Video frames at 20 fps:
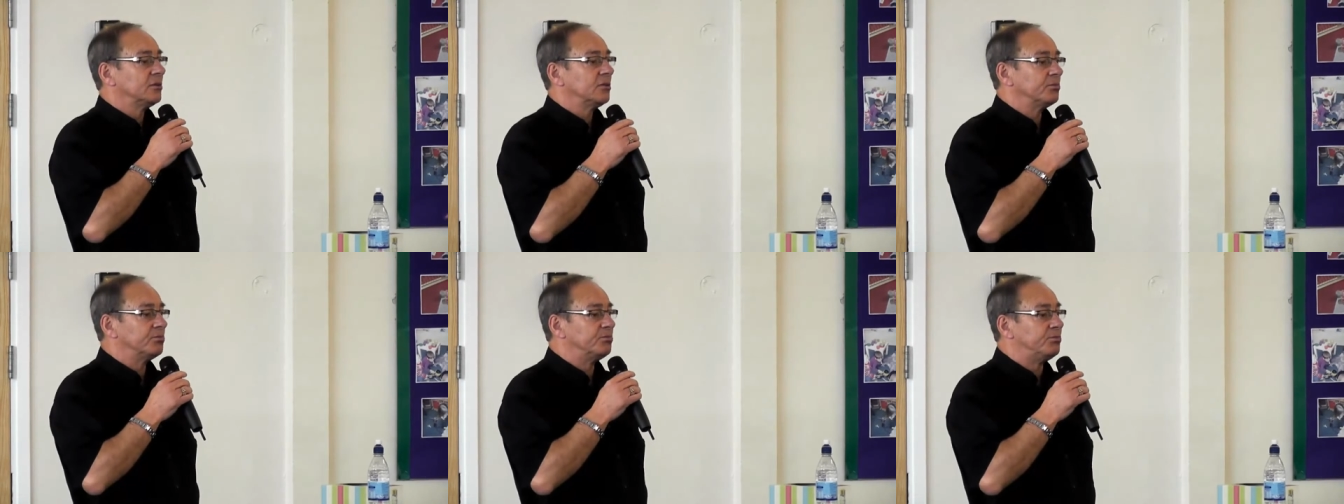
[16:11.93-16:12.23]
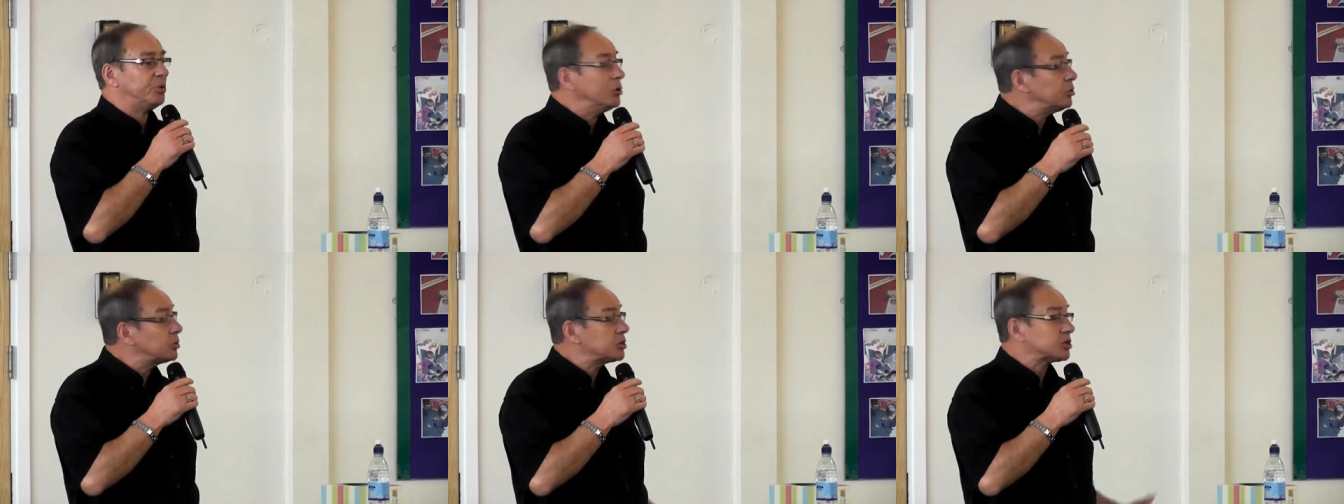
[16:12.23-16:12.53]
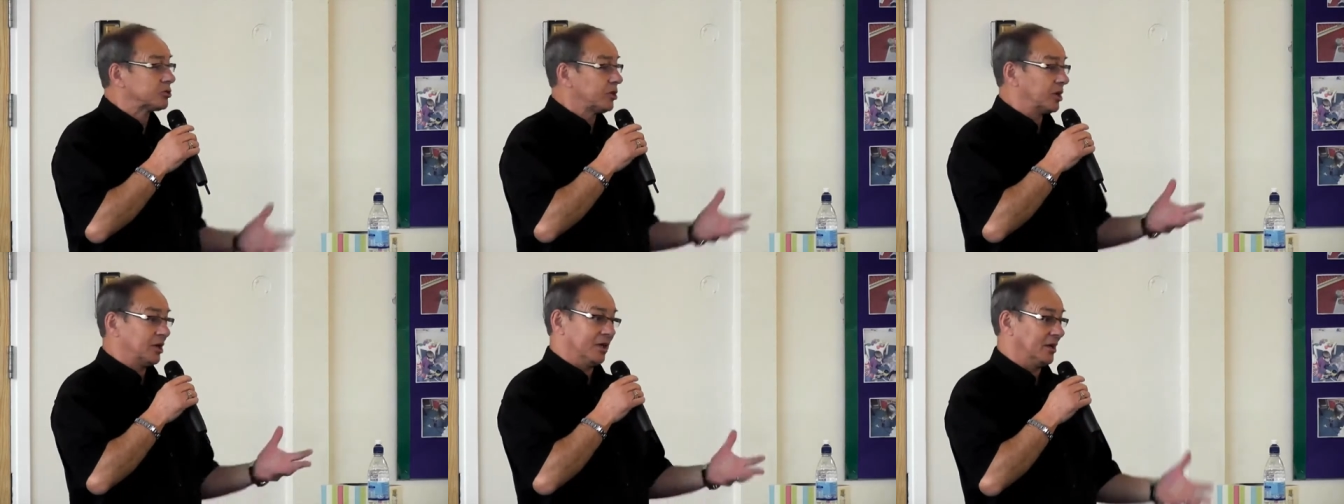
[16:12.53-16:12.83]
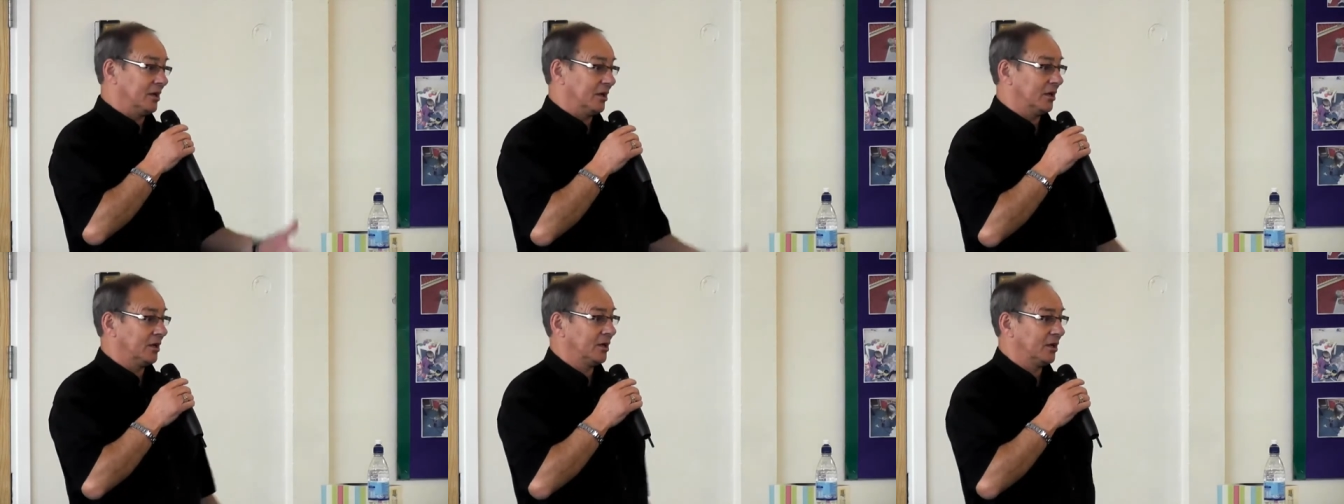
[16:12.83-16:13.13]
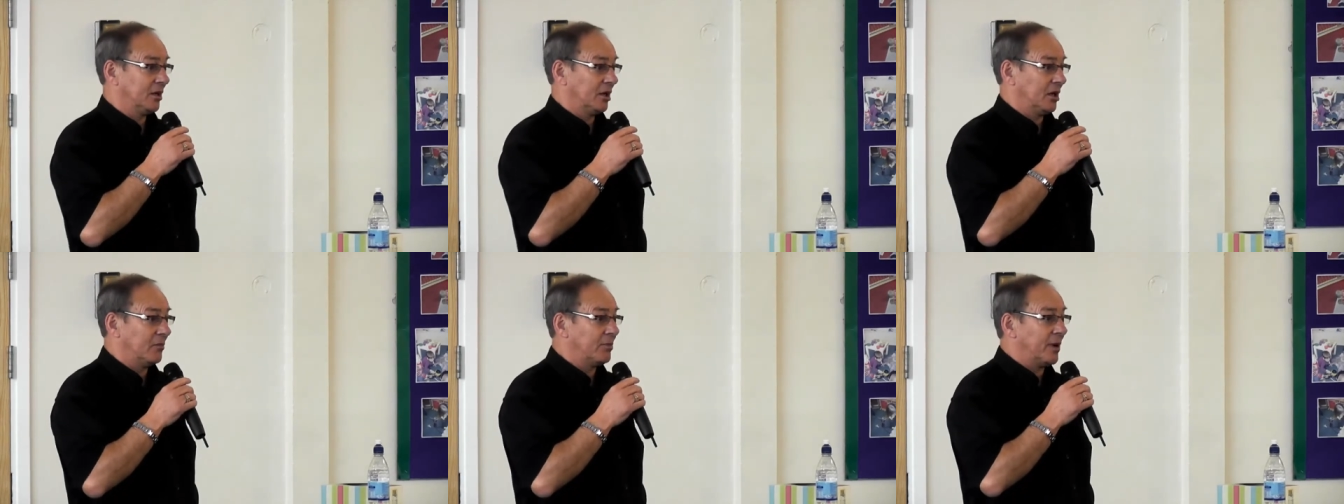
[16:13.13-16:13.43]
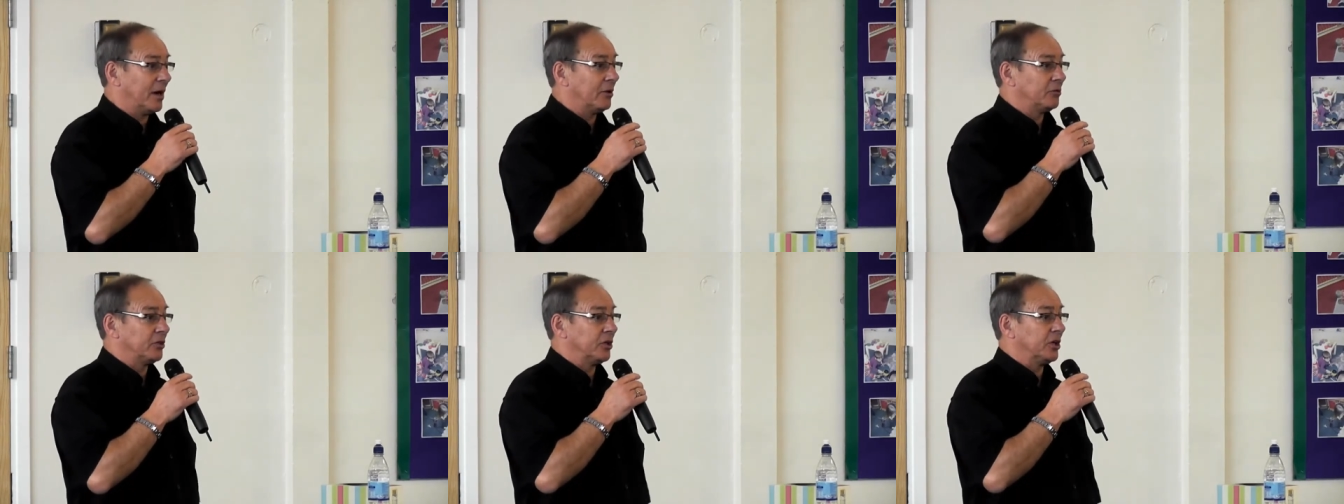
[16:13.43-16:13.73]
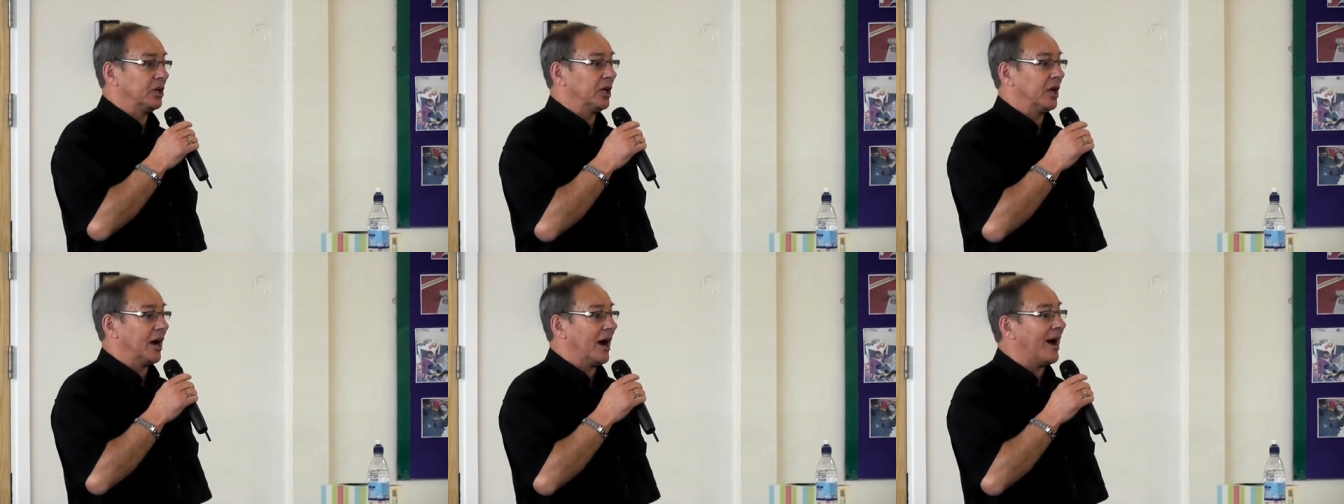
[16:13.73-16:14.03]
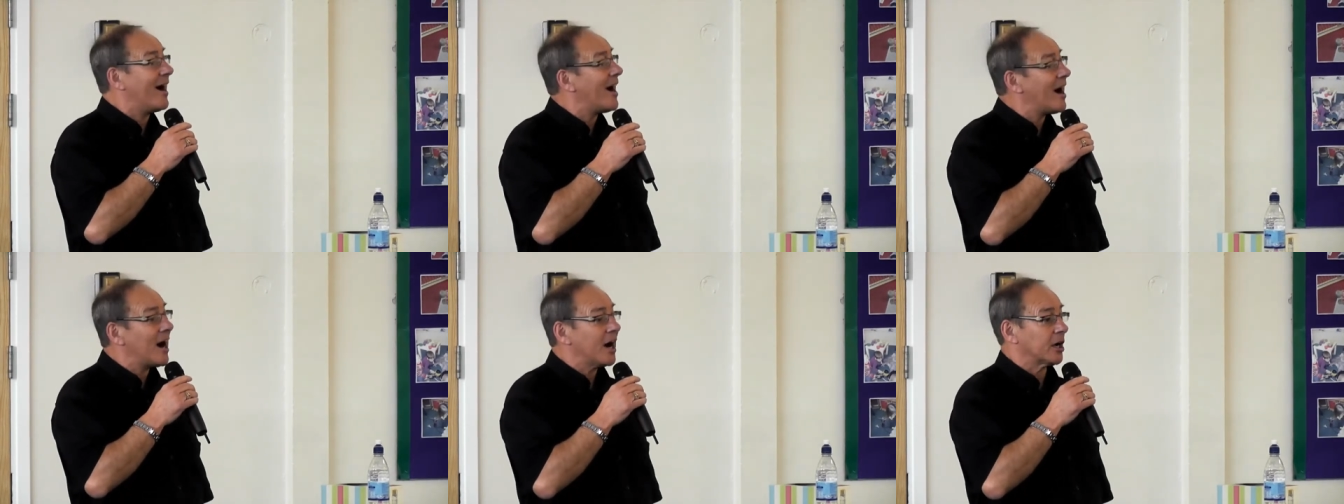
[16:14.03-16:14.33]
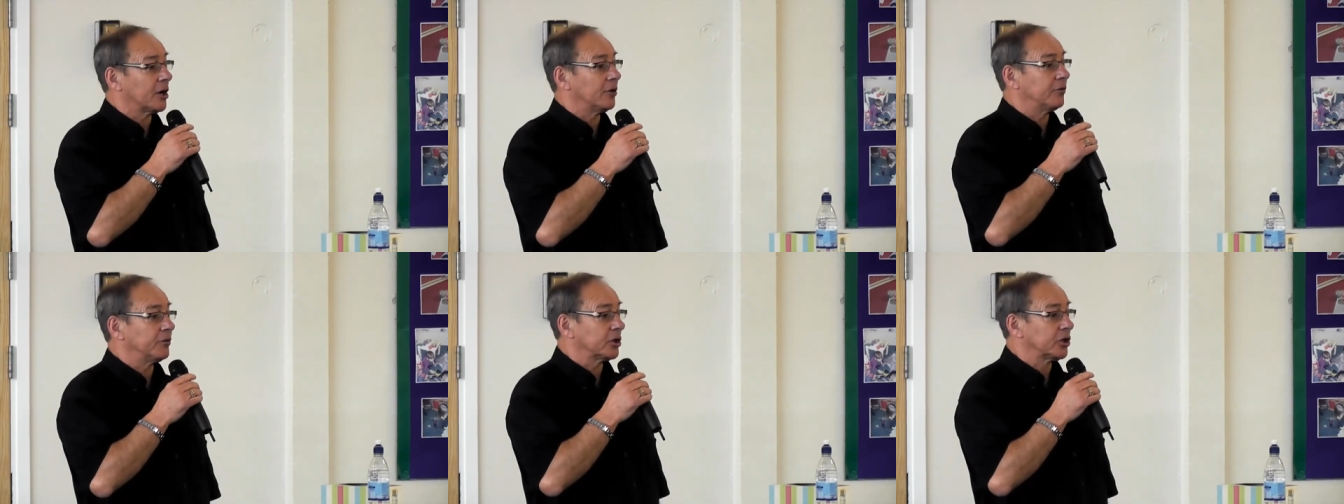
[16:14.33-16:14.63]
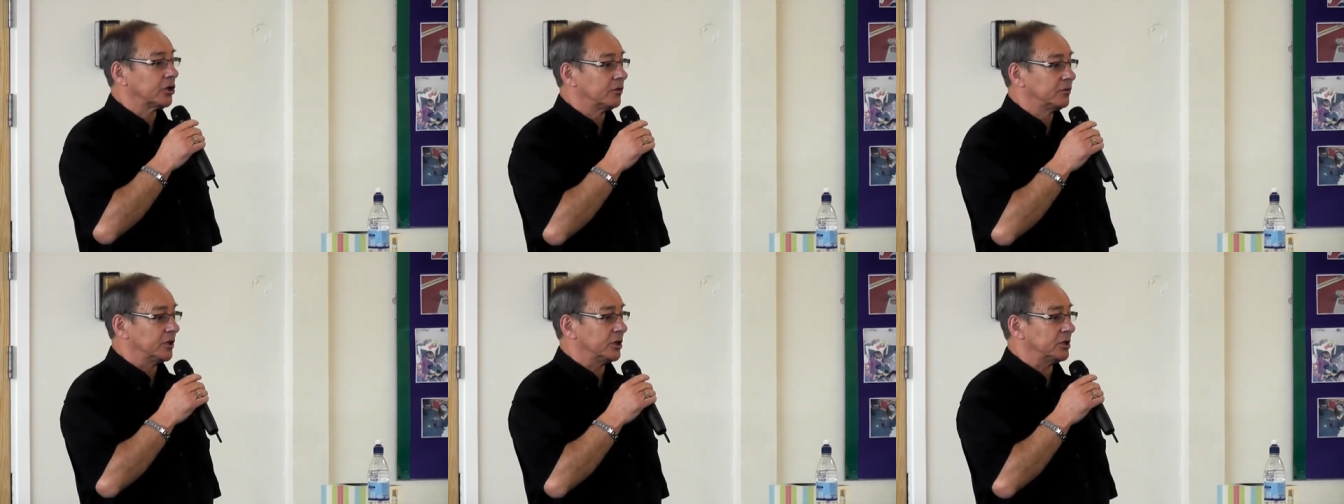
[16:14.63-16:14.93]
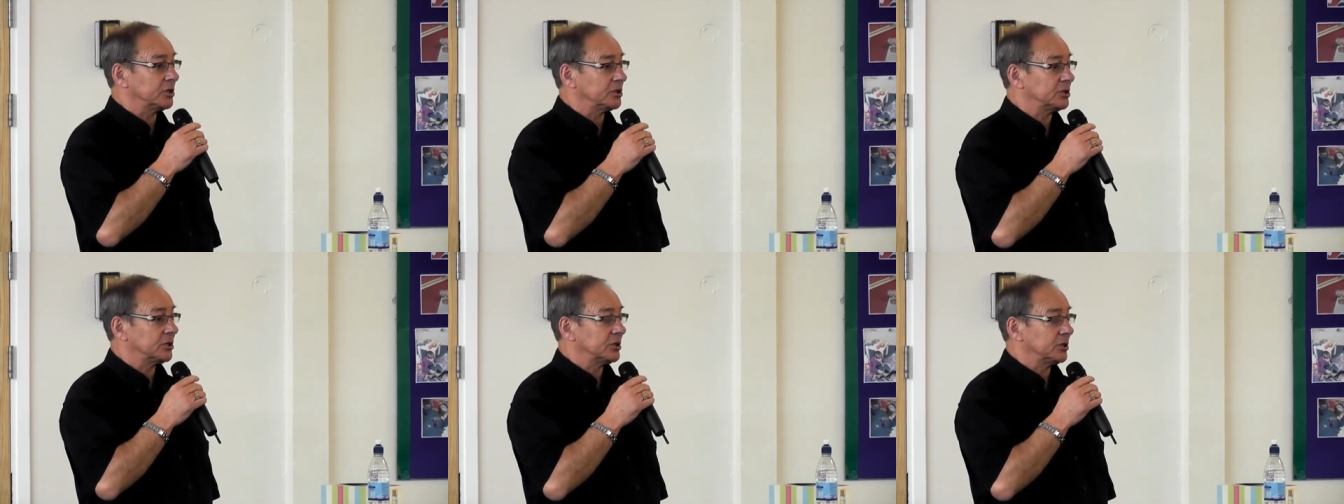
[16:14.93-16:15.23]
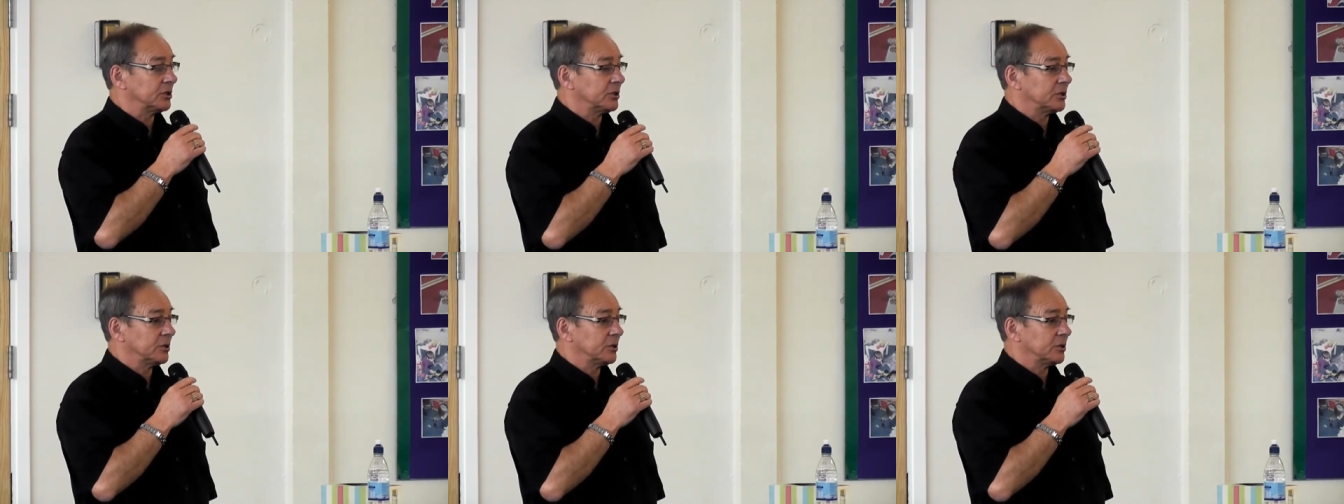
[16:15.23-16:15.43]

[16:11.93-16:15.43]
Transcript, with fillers: books written about the Ark of the Covenant.